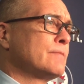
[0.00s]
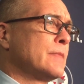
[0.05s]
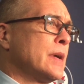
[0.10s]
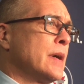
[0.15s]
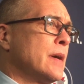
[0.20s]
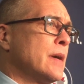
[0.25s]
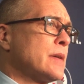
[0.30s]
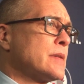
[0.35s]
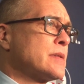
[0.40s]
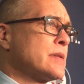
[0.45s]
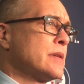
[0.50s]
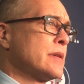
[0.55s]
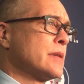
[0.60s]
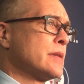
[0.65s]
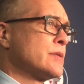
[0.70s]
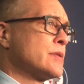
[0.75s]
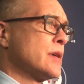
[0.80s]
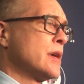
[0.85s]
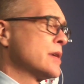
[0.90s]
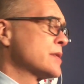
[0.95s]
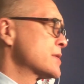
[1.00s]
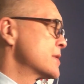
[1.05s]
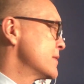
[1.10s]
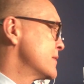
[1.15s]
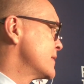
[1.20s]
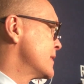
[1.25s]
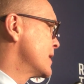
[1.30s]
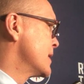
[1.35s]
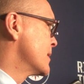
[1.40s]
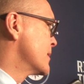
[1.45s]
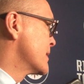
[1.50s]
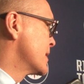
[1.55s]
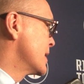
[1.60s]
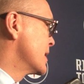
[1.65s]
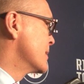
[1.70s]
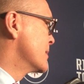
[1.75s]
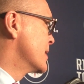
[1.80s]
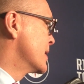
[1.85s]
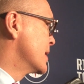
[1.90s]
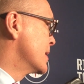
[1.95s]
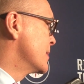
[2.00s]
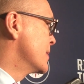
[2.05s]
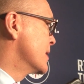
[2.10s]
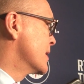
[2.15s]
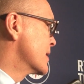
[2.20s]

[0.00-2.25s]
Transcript: I honestly think Josh could fit in with anybody.